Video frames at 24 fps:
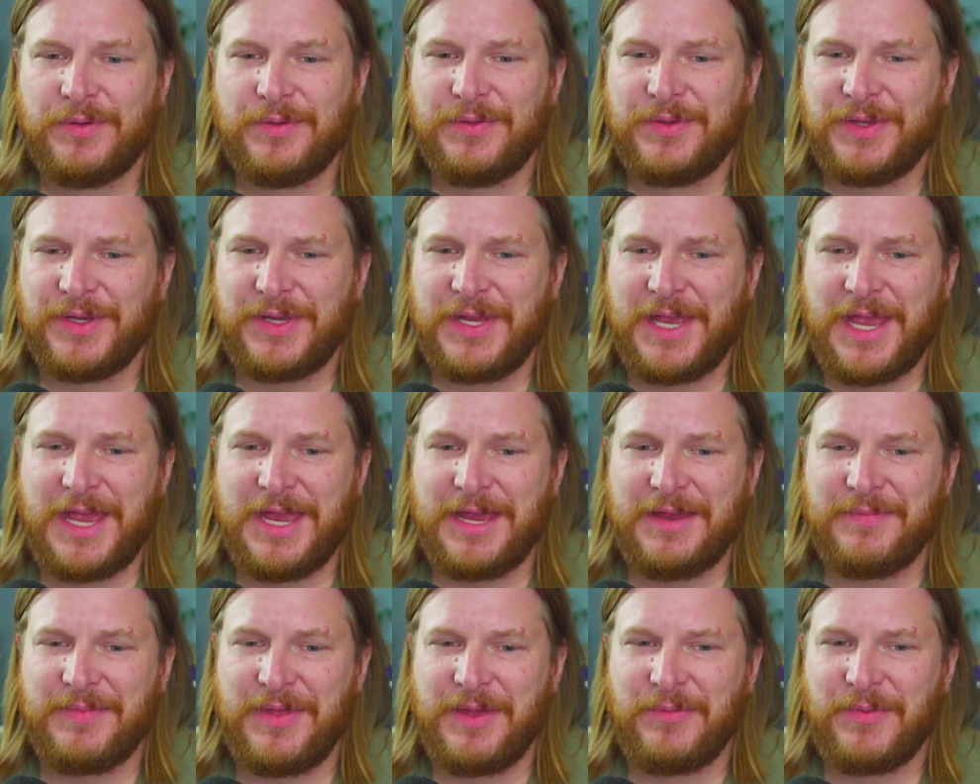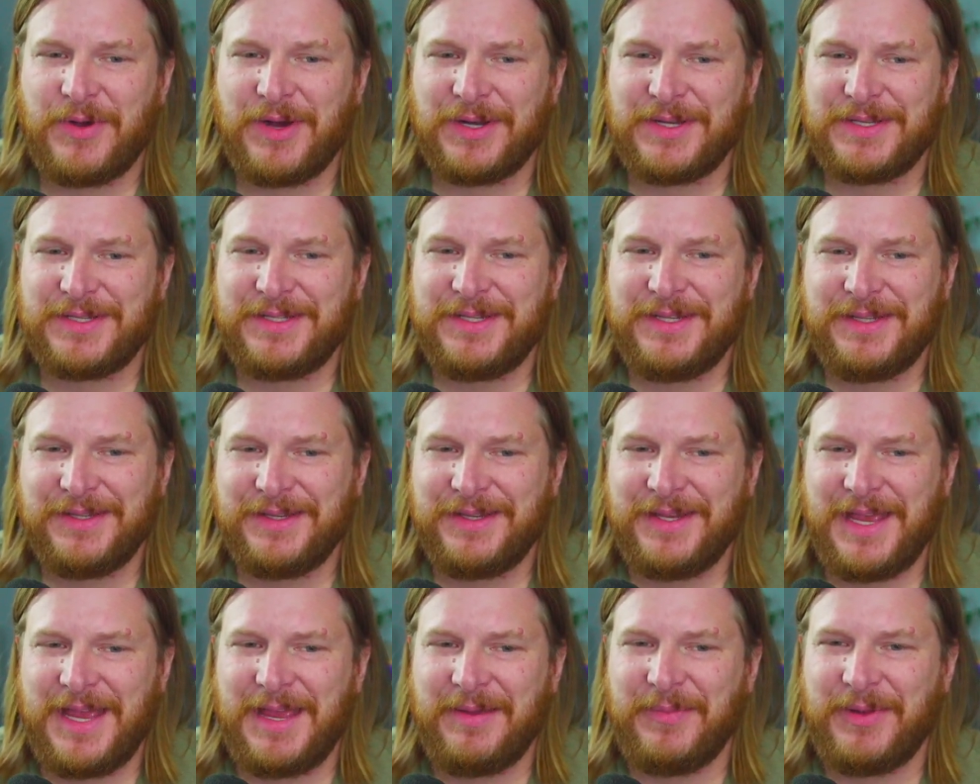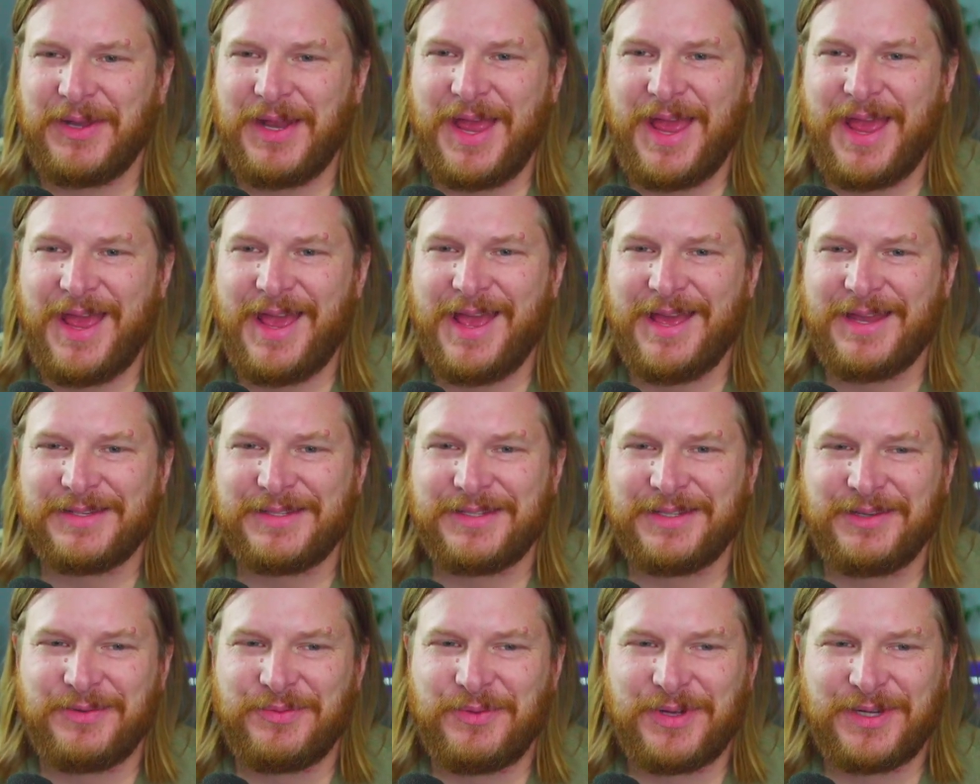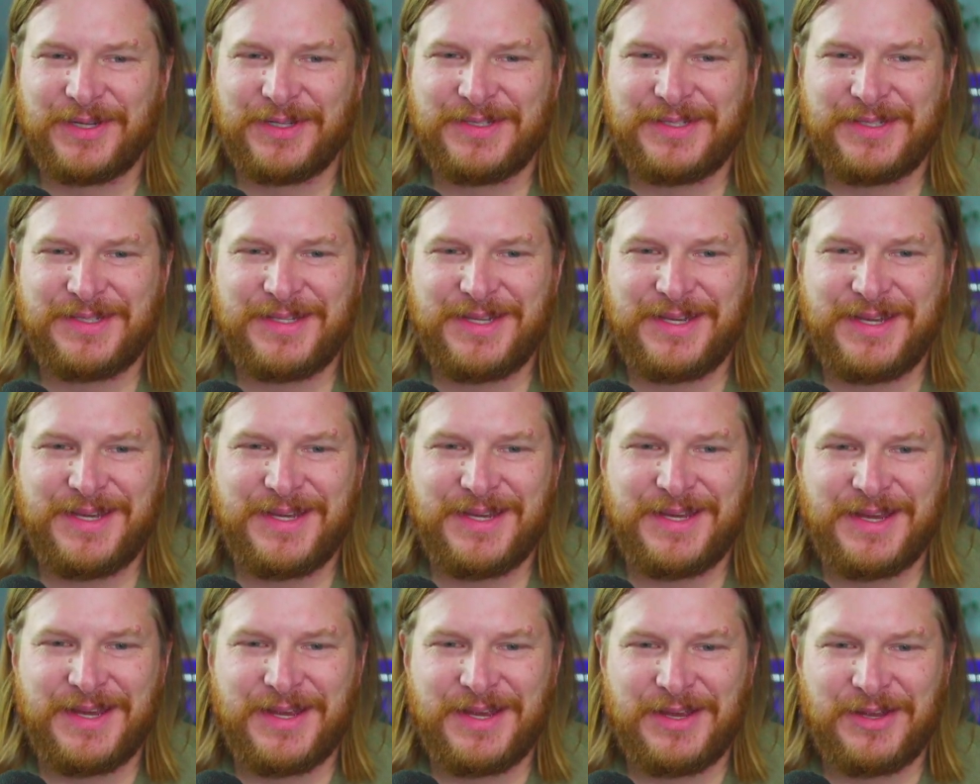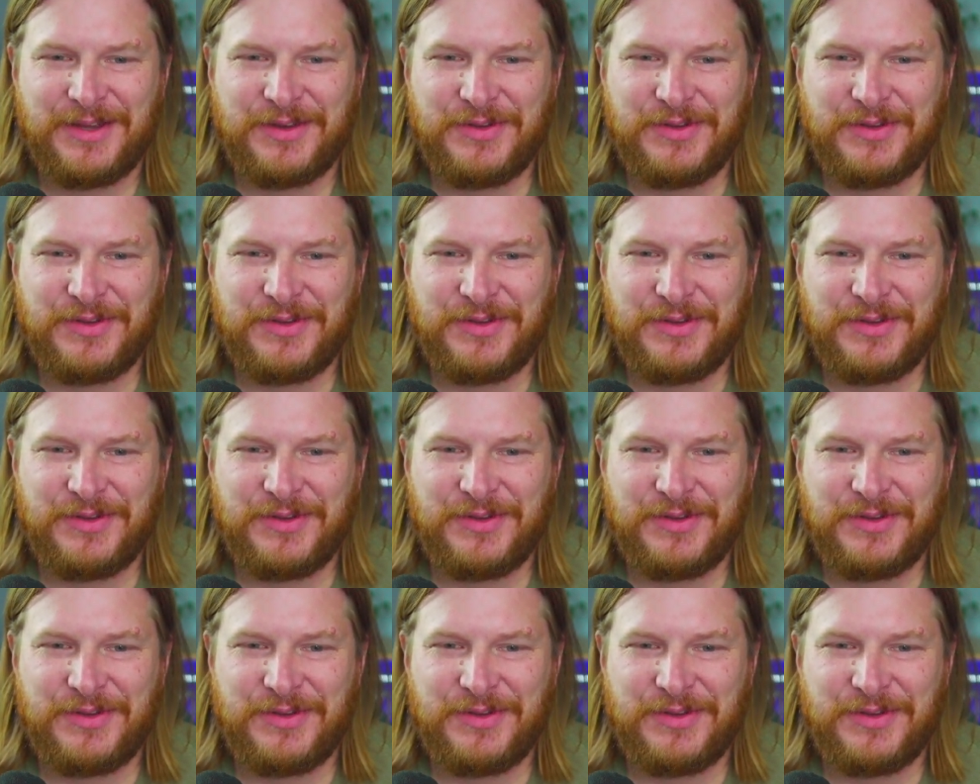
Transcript: the game. They want to see the game enhanced. They want to see